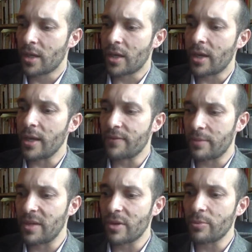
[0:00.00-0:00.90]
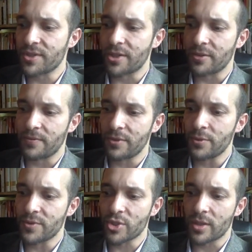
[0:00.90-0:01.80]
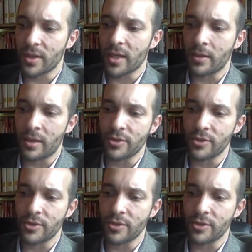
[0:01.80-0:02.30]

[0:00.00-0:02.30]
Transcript: Uh, if I may represent her views, which I think I'll,